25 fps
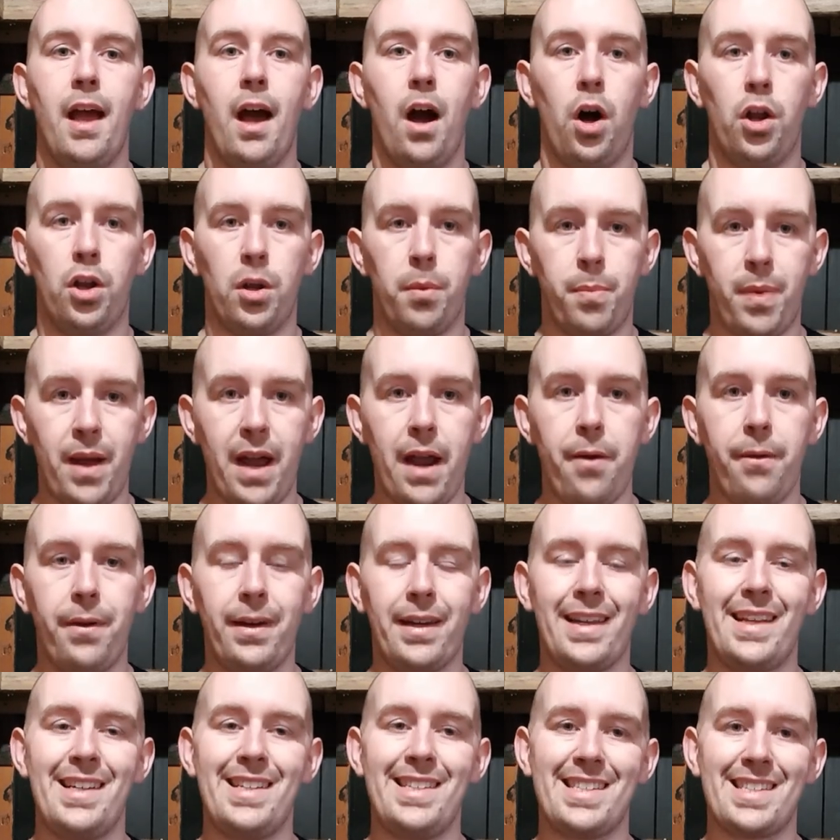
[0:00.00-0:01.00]
on a
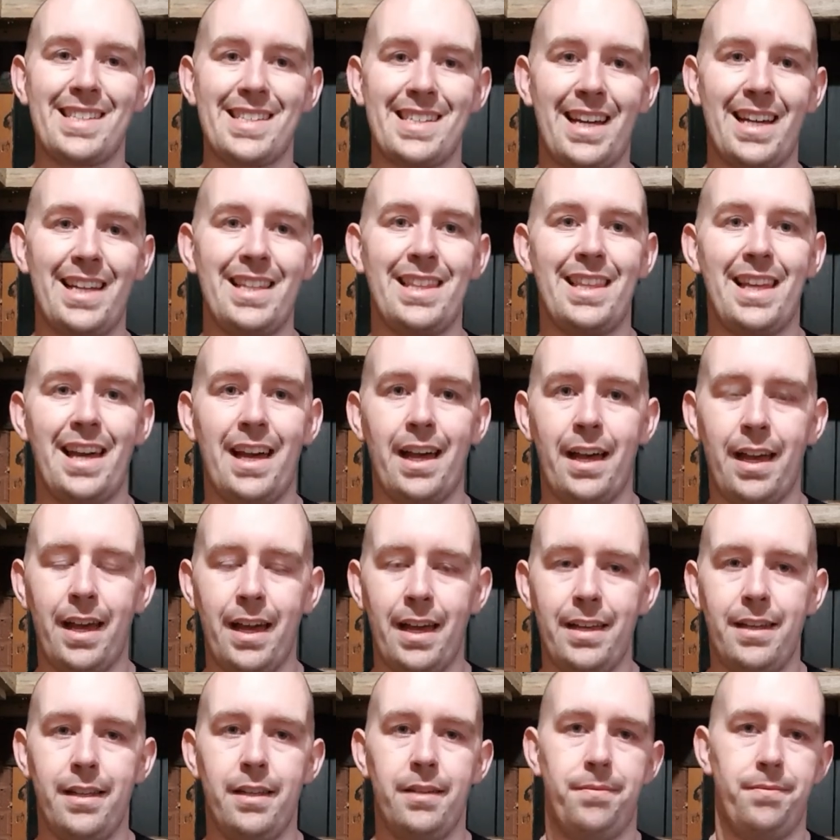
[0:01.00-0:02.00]
bearing inside the
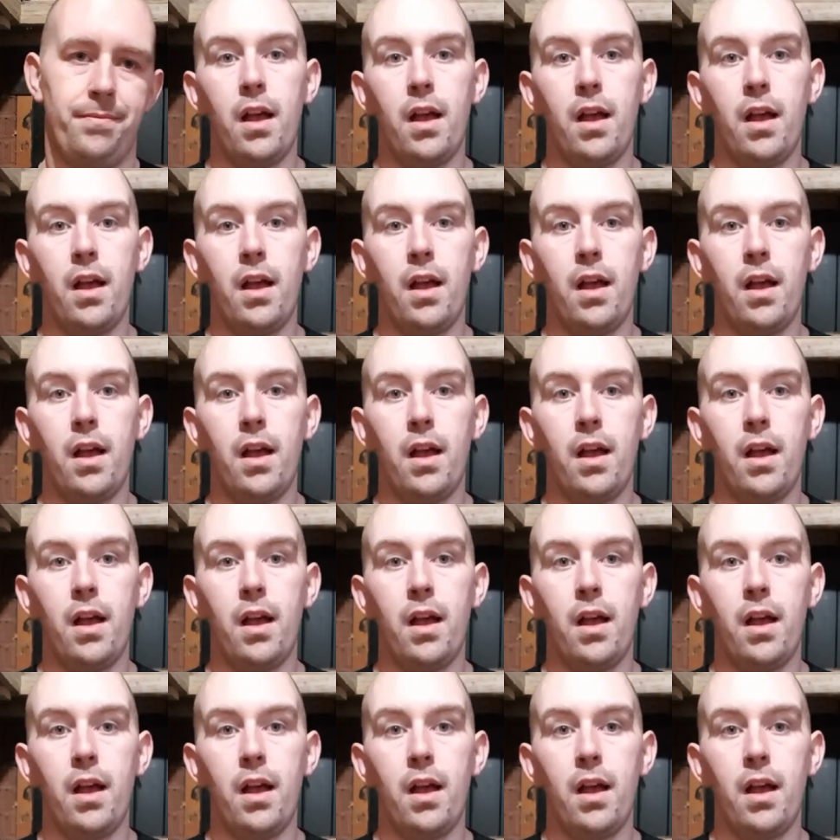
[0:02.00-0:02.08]
head.